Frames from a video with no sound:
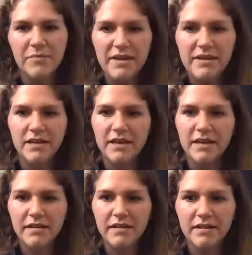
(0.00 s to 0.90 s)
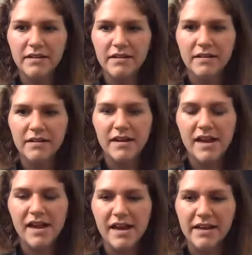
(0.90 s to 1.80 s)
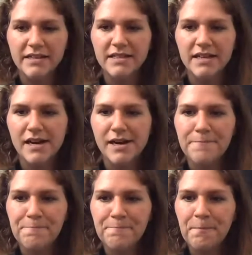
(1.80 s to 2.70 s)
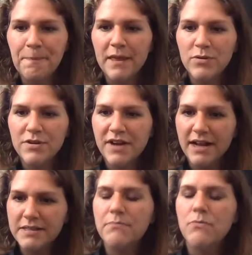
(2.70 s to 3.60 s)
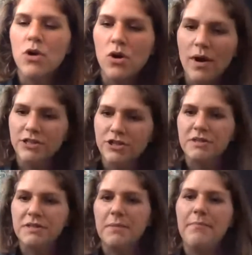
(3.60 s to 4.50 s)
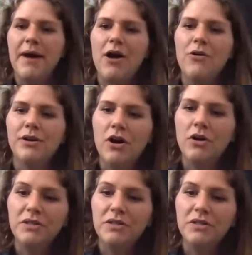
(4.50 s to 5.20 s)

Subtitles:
Amazing. And we've got some more questions about